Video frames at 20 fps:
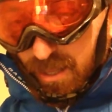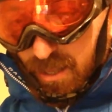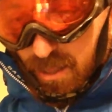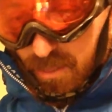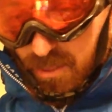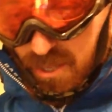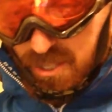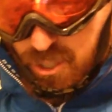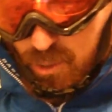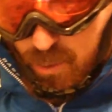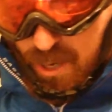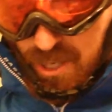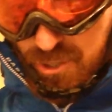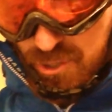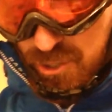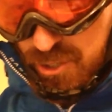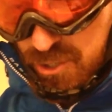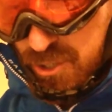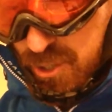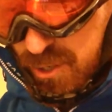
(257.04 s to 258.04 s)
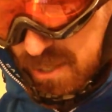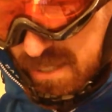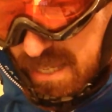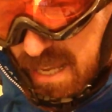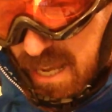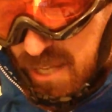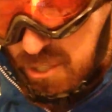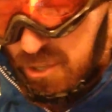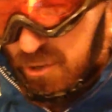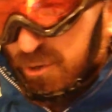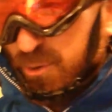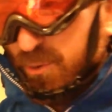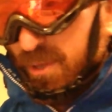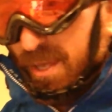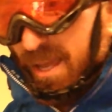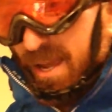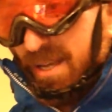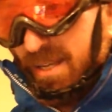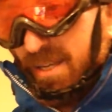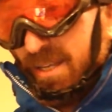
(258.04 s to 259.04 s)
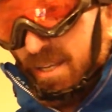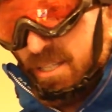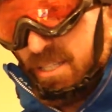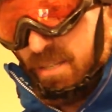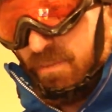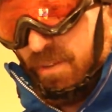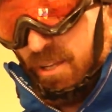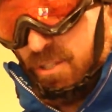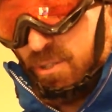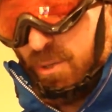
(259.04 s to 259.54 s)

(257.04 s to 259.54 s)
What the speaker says: This question sort of takes you through the ideas of it,